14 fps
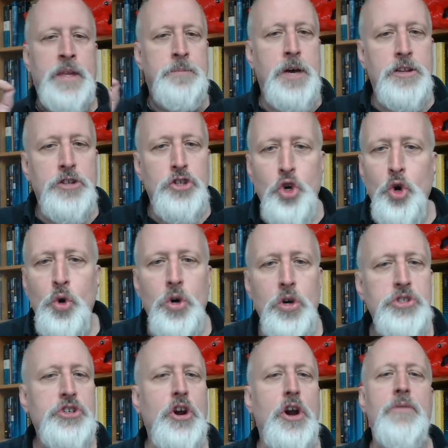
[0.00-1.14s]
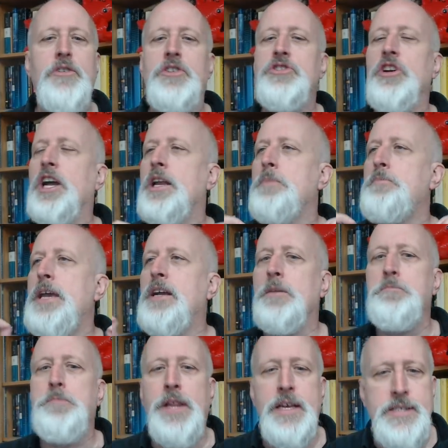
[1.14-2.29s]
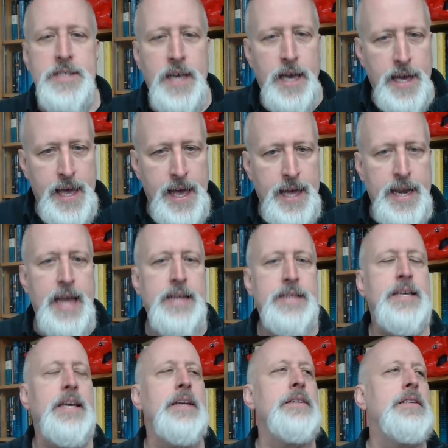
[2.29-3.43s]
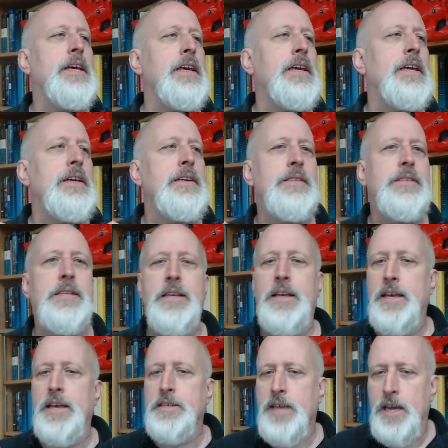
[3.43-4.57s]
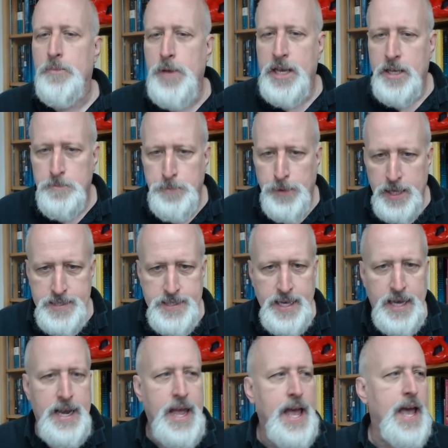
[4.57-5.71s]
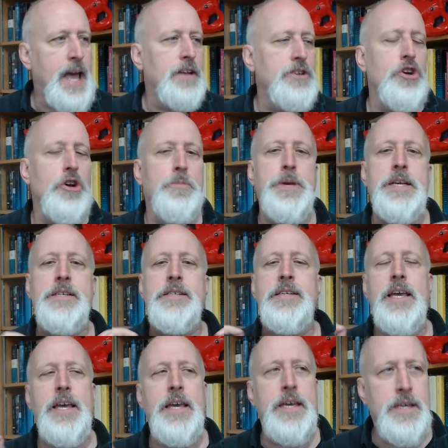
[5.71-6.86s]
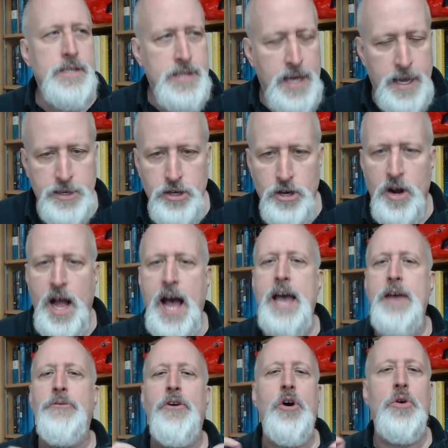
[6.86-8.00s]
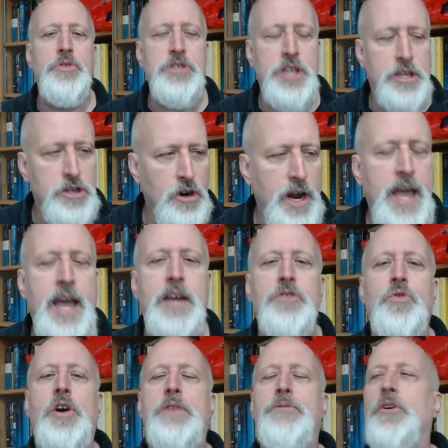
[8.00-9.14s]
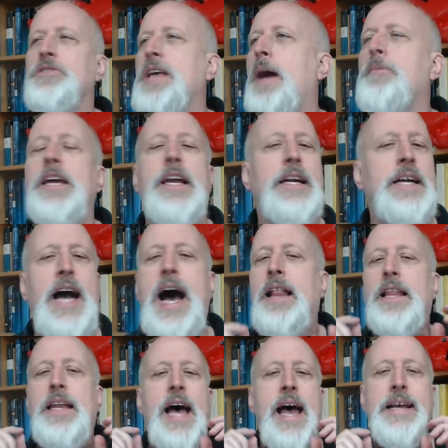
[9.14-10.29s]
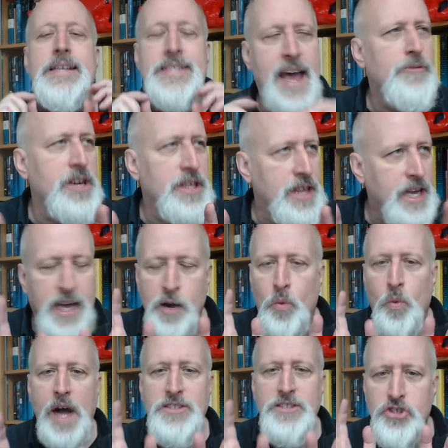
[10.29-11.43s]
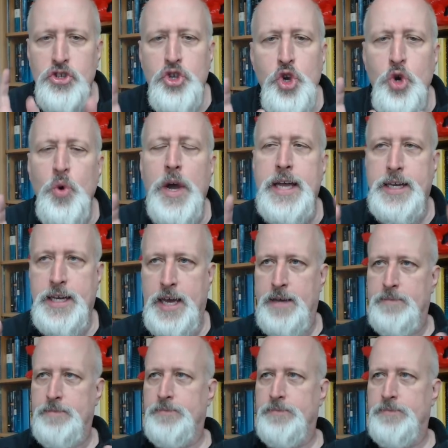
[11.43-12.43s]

But Google servers are going to be complicit, and AT&T's is going to be complicit, and your PCs and your iPhones and your Android phones. I'm going to colonize everything, and what's doing it?